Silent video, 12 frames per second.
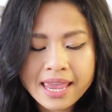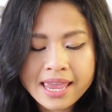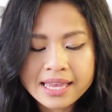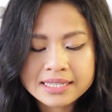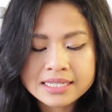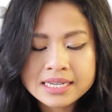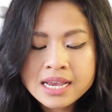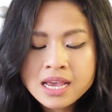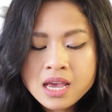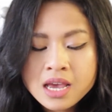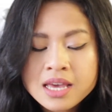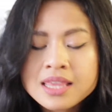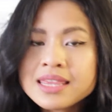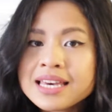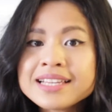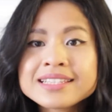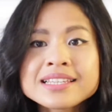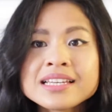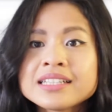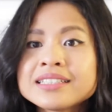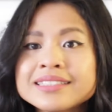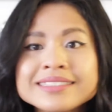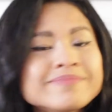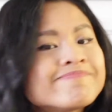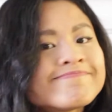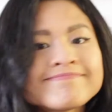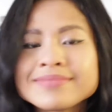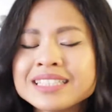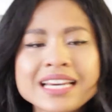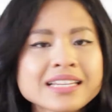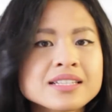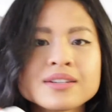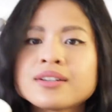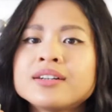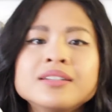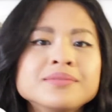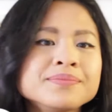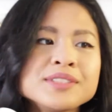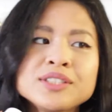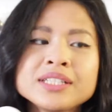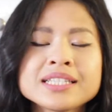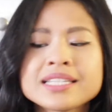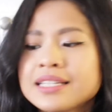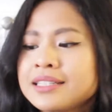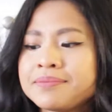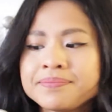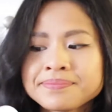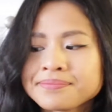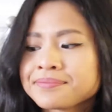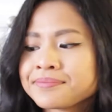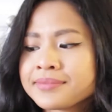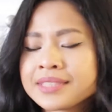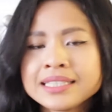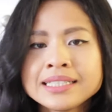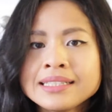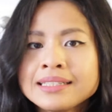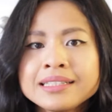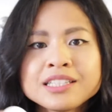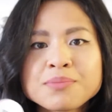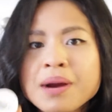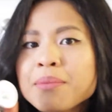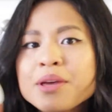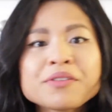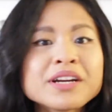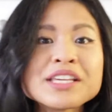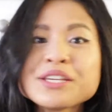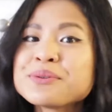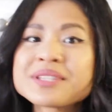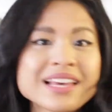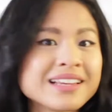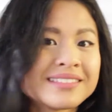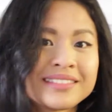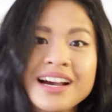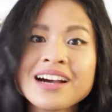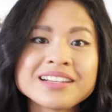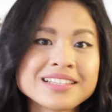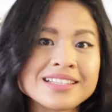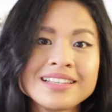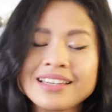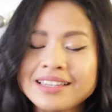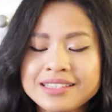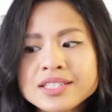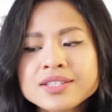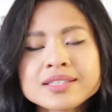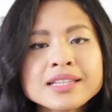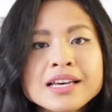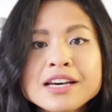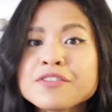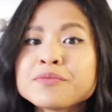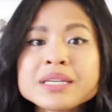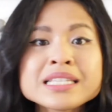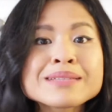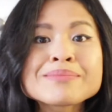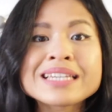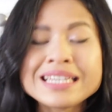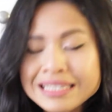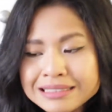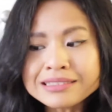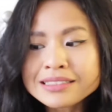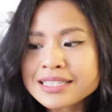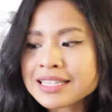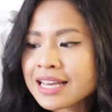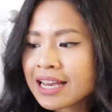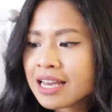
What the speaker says: And this, yes girl, you need to you probably already use it, honestly. I just love me some Kiehls.